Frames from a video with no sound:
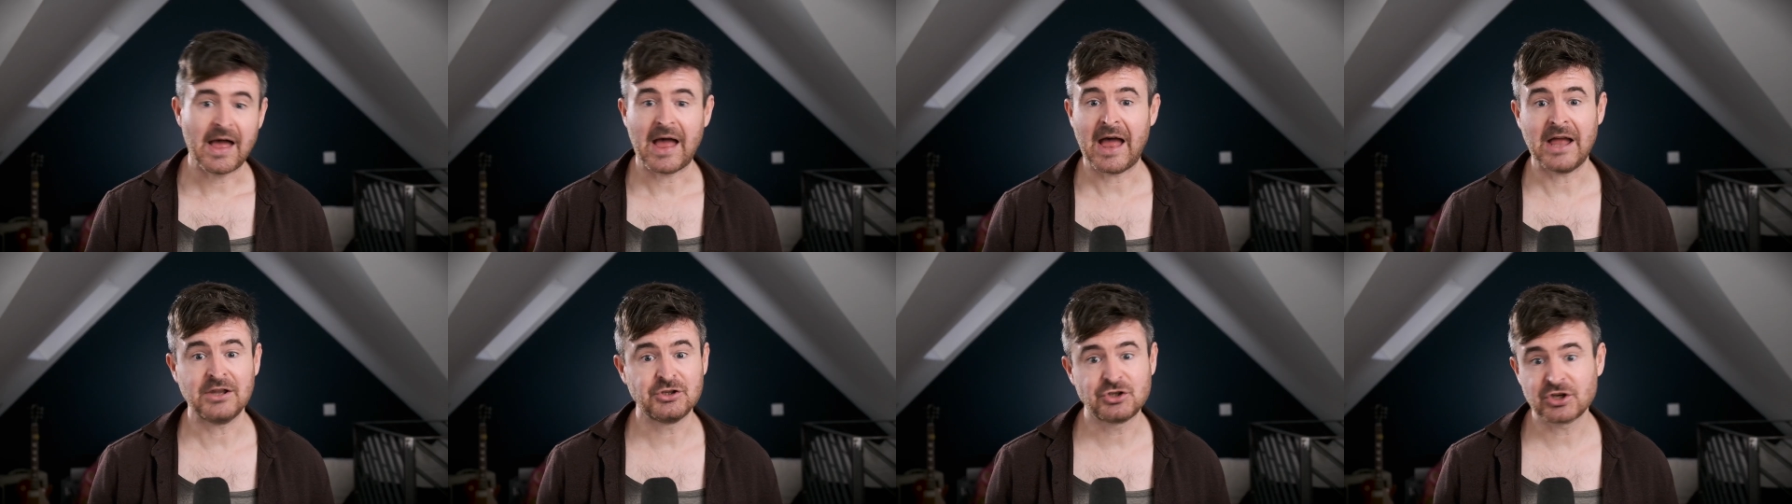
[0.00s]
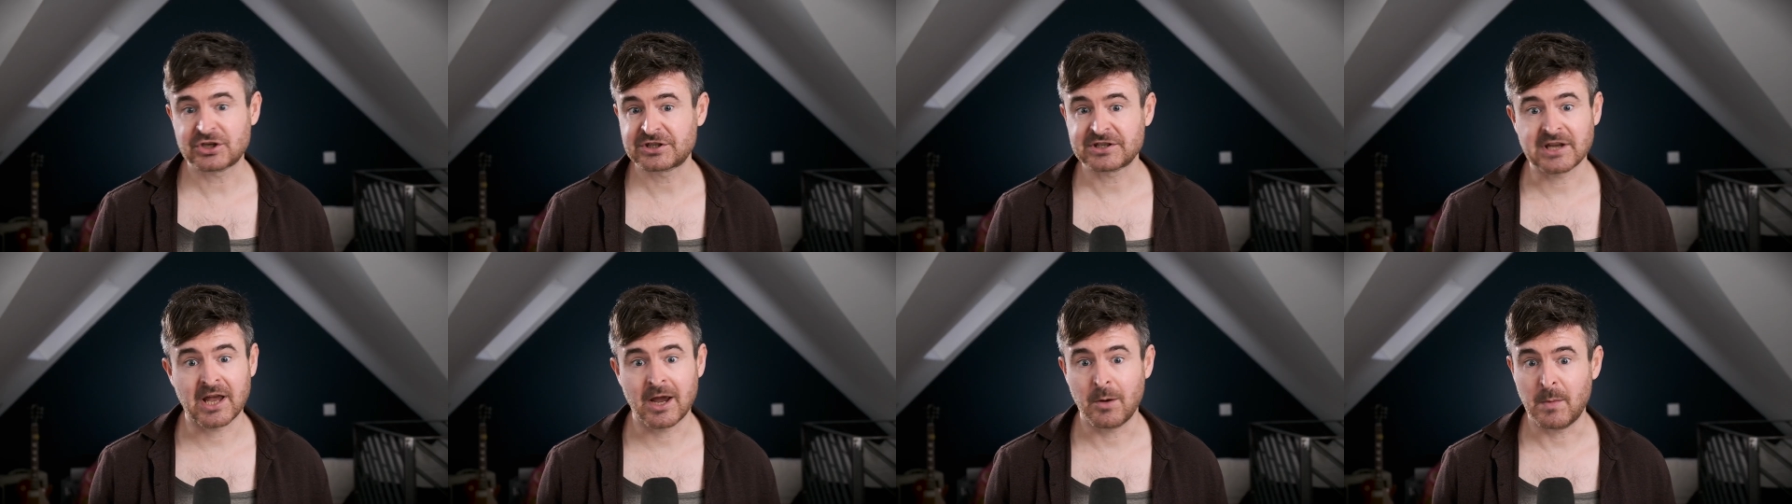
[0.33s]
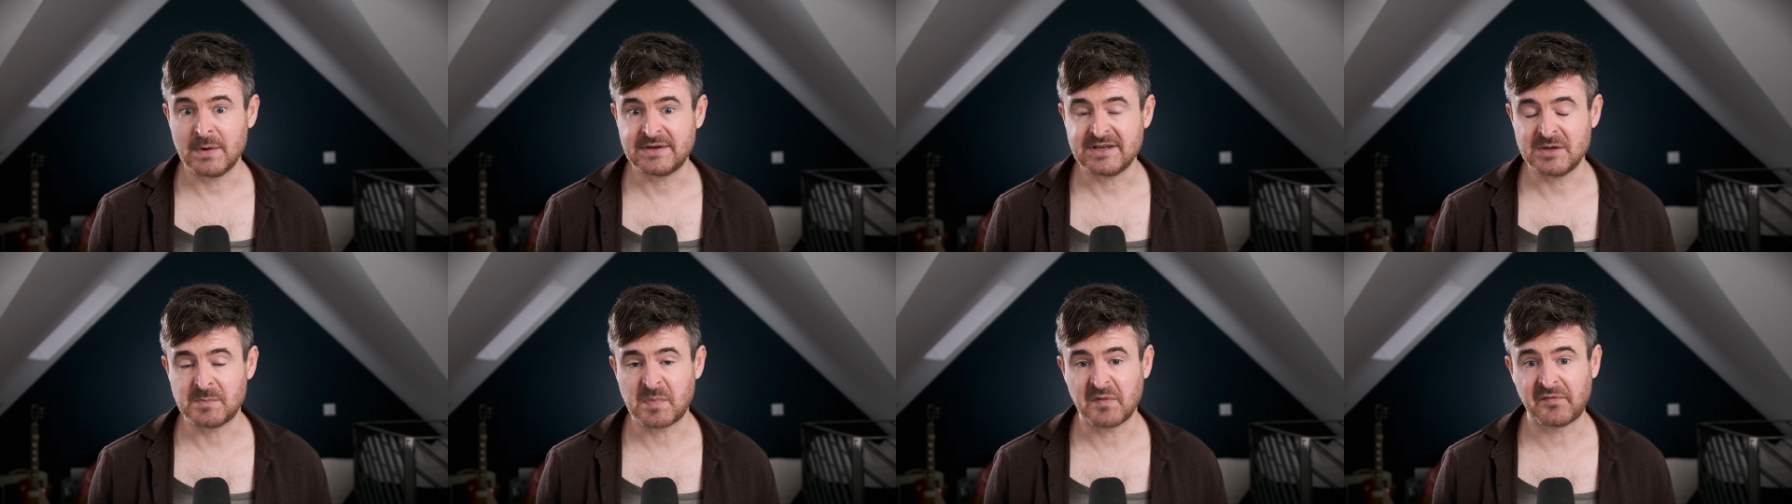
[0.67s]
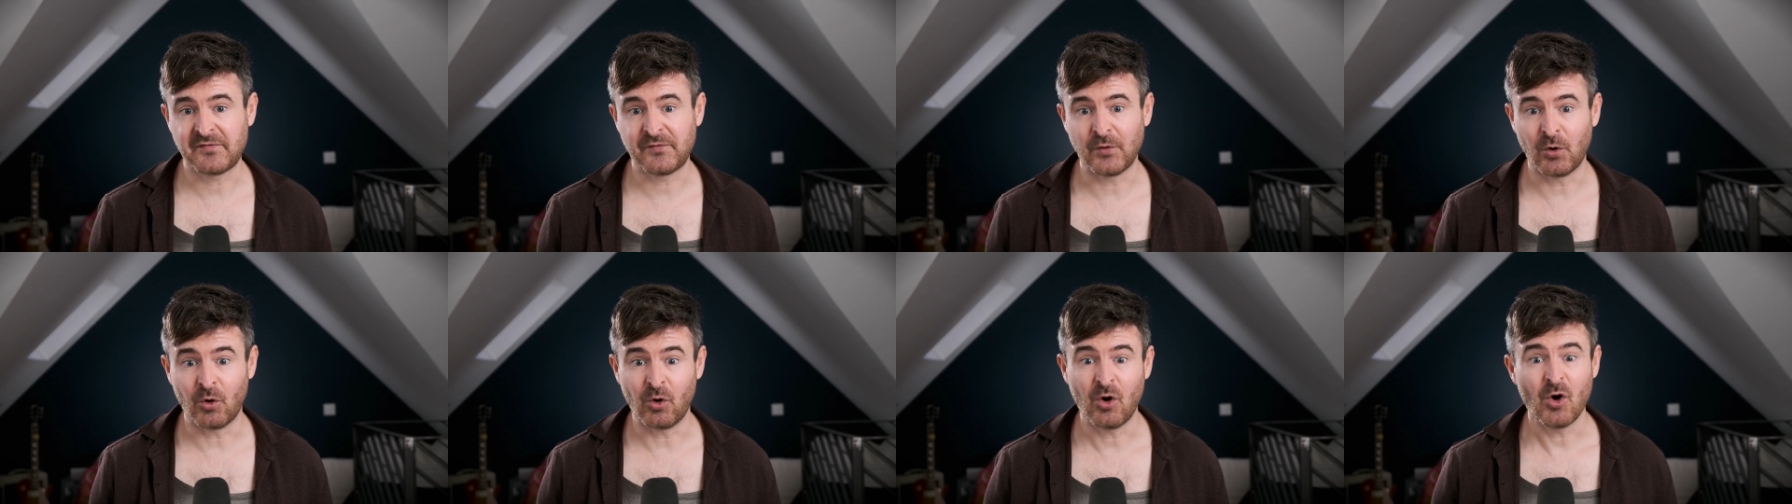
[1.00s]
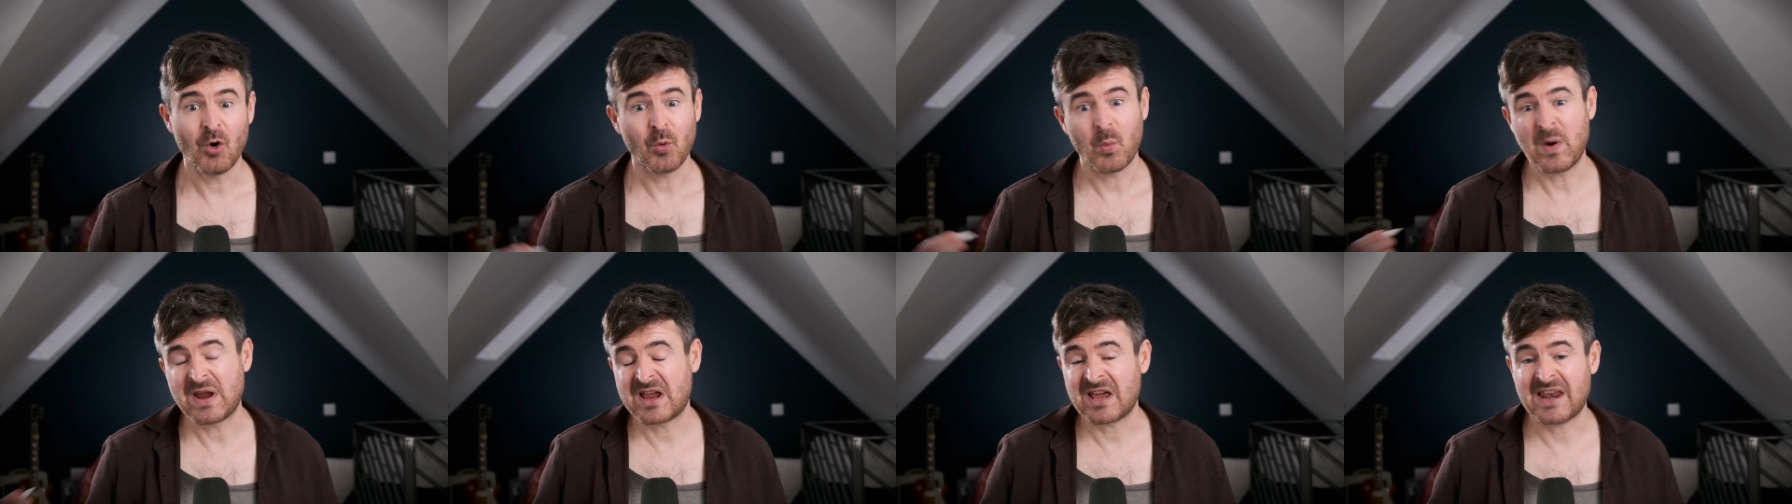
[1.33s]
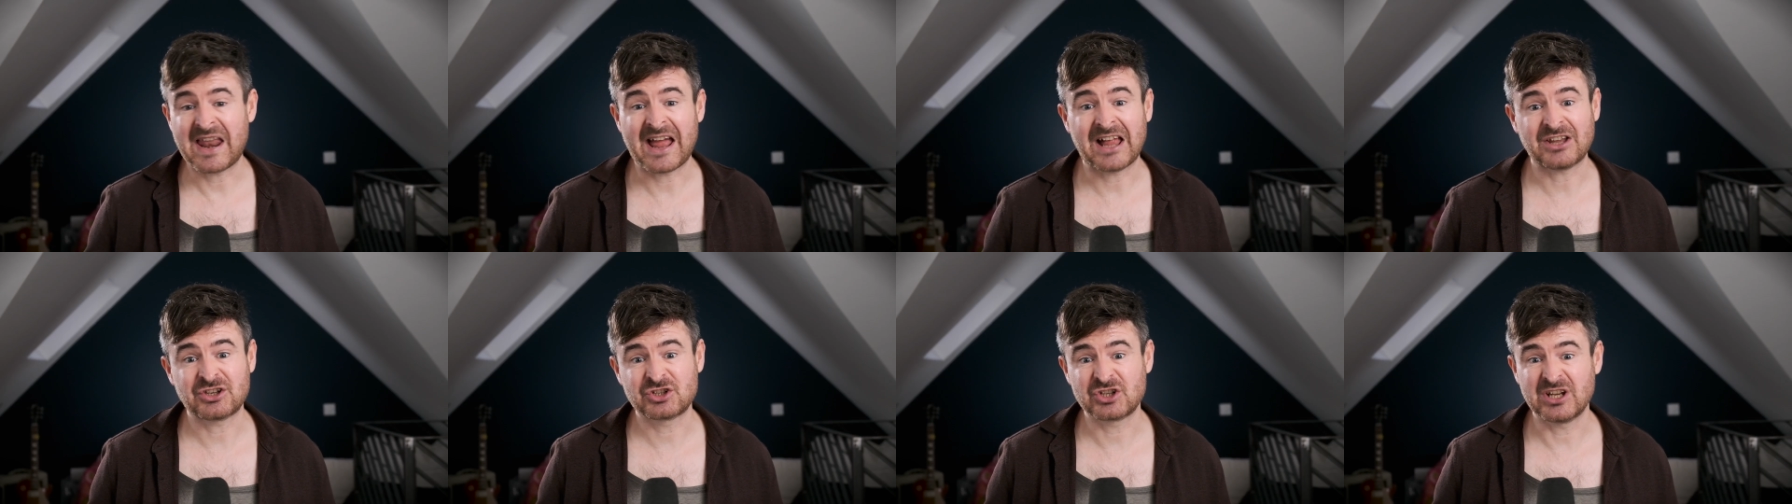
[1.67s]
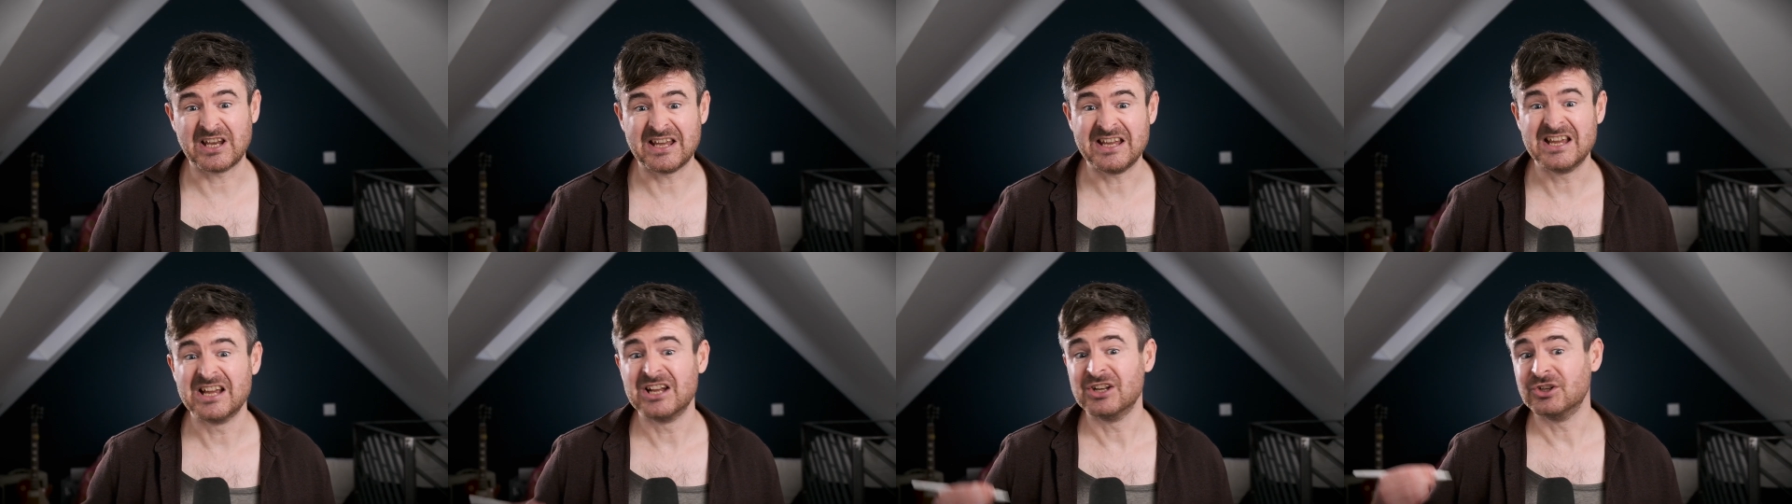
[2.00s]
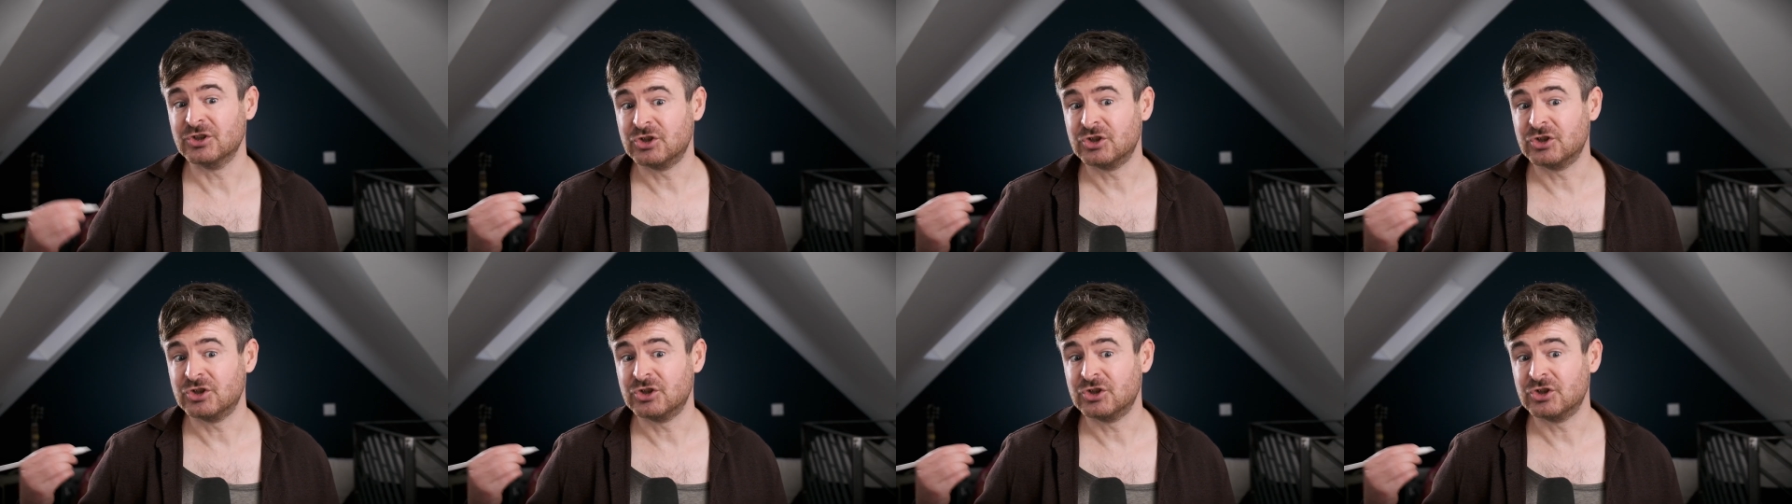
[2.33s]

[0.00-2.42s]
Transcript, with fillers: And just like we did before, we can actually